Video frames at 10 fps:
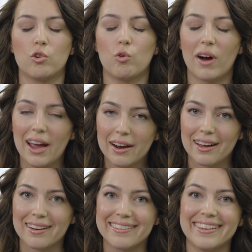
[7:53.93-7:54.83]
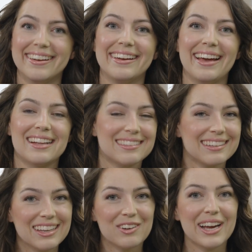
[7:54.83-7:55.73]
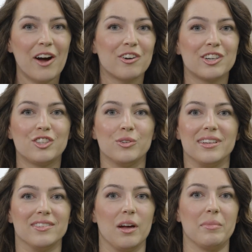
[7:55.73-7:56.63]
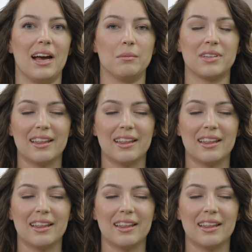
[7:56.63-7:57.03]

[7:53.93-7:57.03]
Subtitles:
Granted, it's a little counterintuitive sometimes.